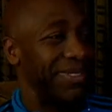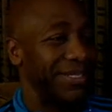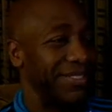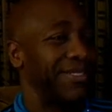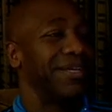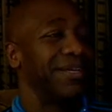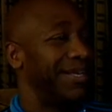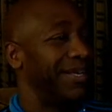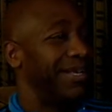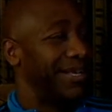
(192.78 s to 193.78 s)
Because, uh,
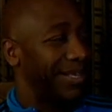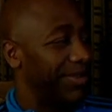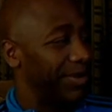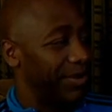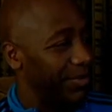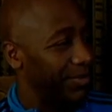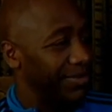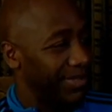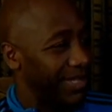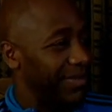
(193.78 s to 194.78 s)
you know,
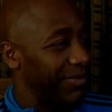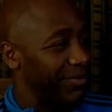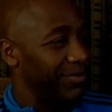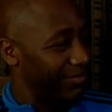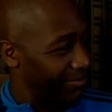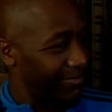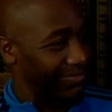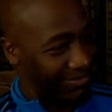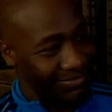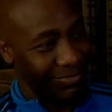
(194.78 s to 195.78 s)
they
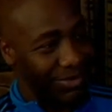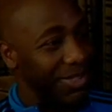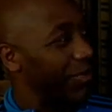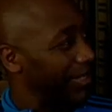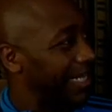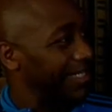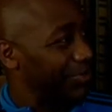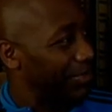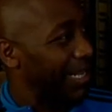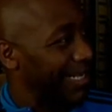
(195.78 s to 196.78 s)
really wanted like
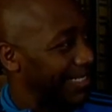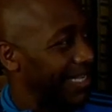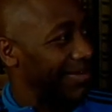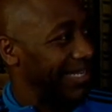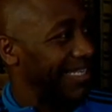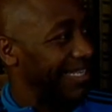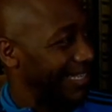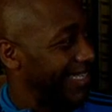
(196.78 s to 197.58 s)
some black sounding,